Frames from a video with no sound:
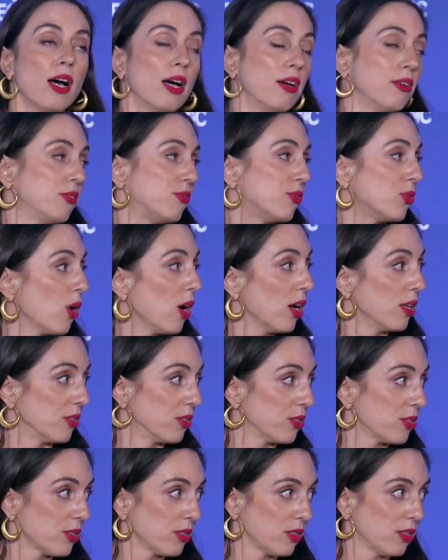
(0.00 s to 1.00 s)

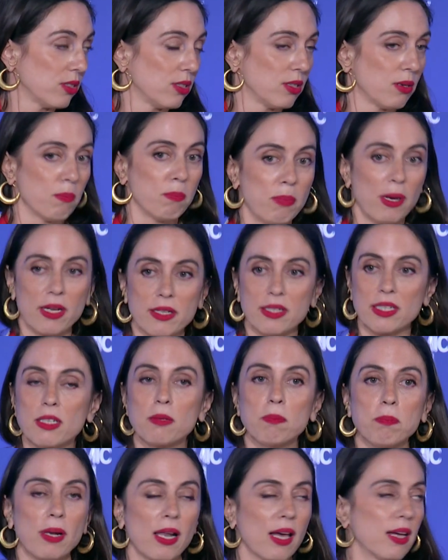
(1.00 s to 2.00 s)
France, banning
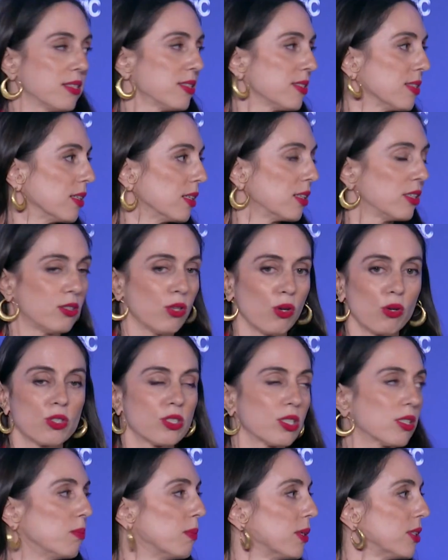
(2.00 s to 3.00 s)
plastic,
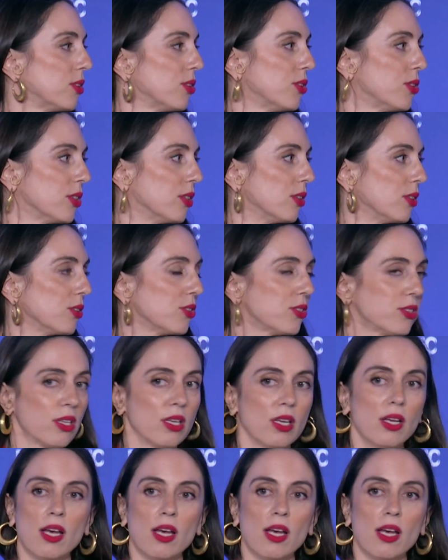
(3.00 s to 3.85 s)
toxic materials.